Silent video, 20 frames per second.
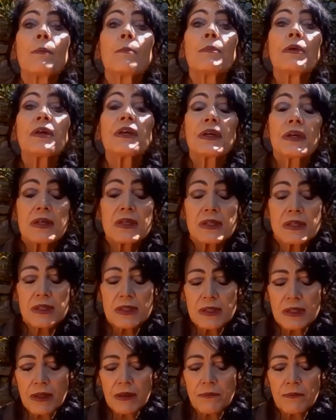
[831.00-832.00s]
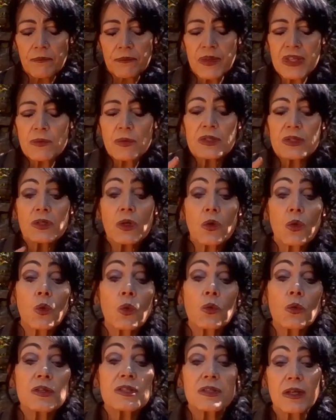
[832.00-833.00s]
because this was
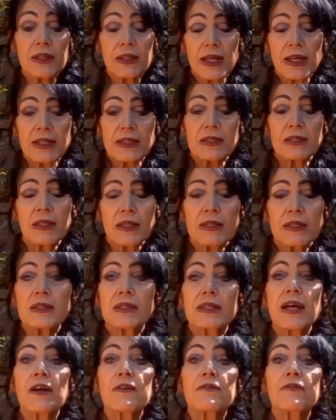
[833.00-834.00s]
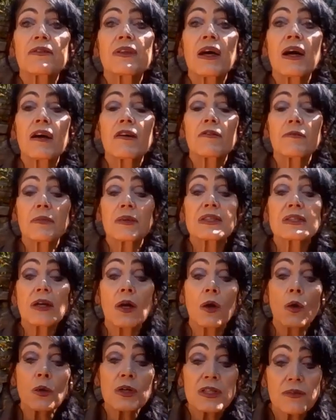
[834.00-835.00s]
also a lesson in self-love, because
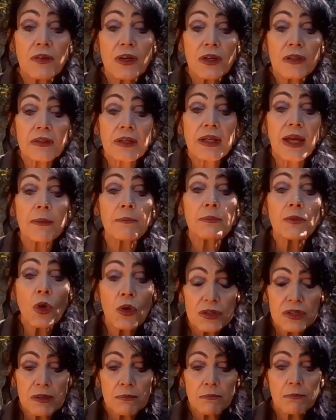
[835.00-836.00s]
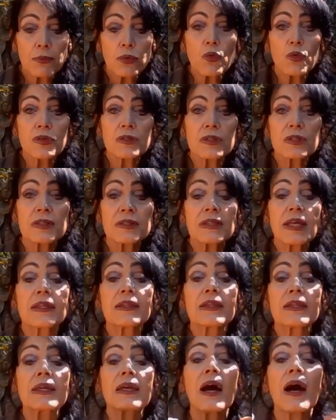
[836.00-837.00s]
I always felt that I'm not important,
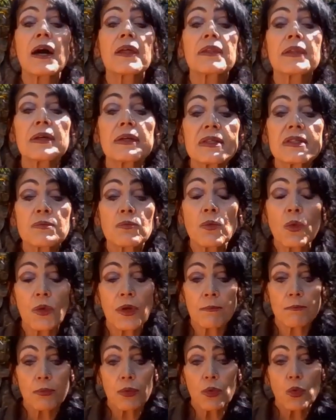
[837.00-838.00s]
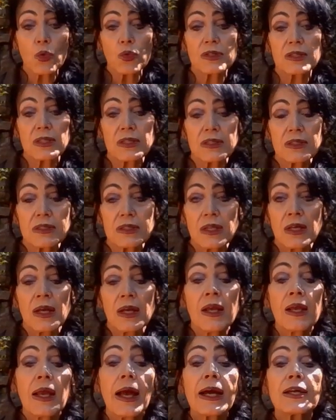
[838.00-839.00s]
that the other is more important,
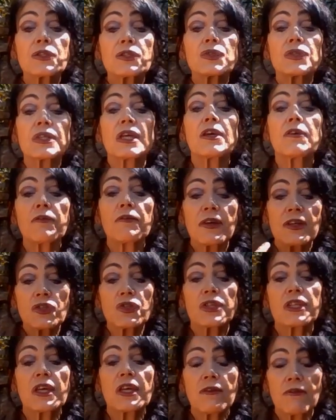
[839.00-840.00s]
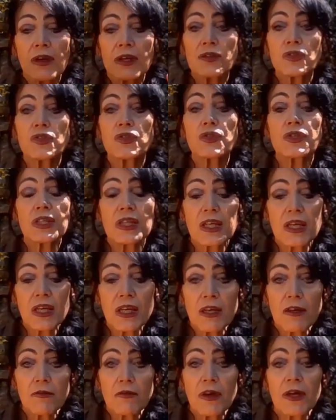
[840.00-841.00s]
and to give and to give and to
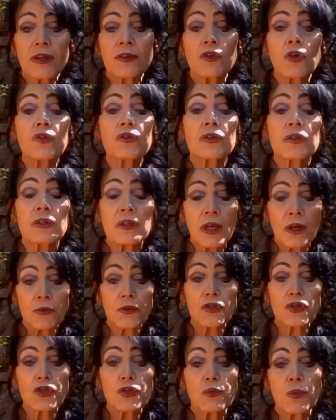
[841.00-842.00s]
give and not nourish